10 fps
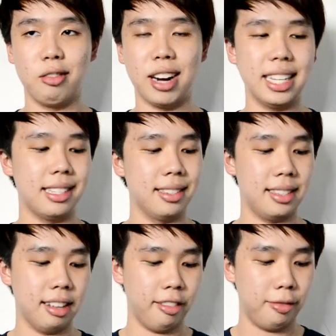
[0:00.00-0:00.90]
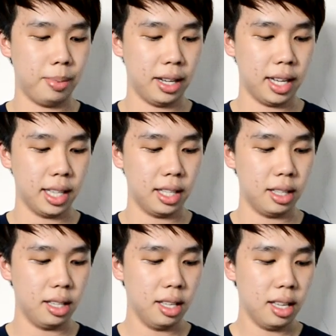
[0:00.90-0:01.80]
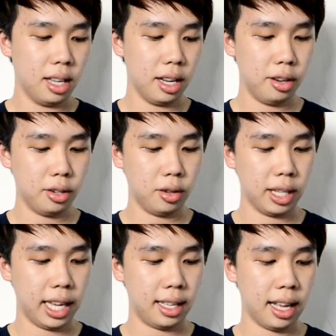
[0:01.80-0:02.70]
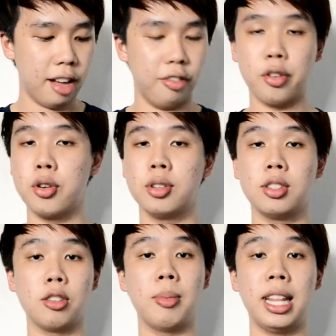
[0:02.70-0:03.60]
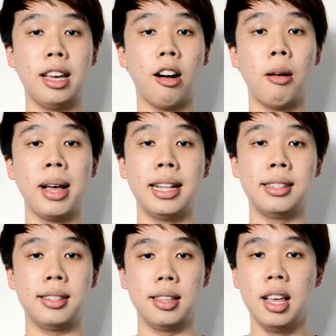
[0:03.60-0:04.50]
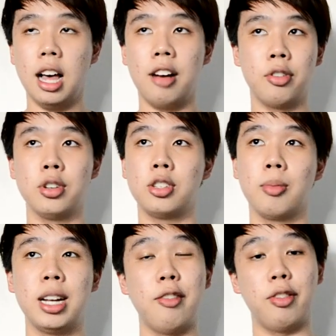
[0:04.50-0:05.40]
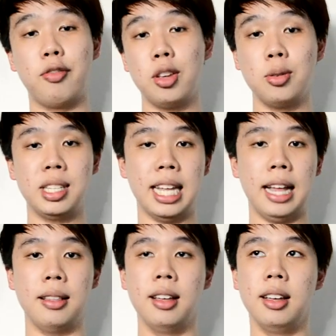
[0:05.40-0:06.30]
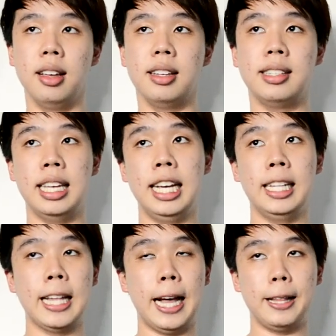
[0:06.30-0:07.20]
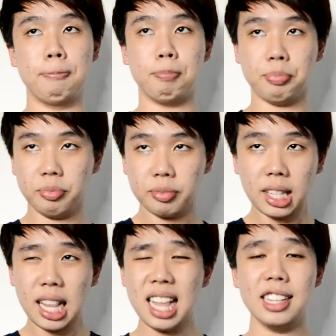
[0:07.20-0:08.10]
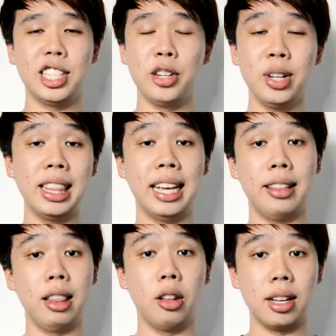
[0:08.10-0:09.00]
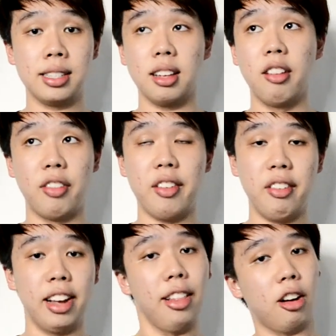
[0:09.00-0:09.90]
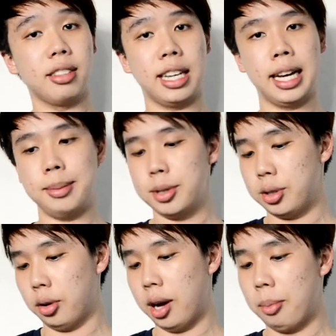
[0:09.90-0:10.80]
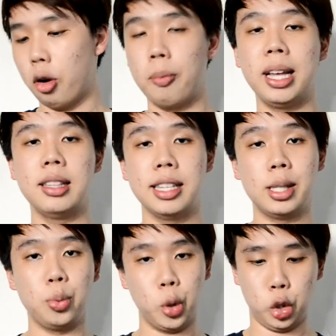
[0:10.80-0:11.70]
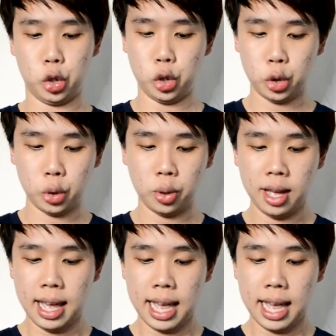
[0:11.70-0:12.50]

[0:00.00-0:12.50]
rights and stuff, but I don't know, like I've heard so many comments, I've heard so many reviews that saying that genuine leather lasts a very very long time, so I'm hoping this would too.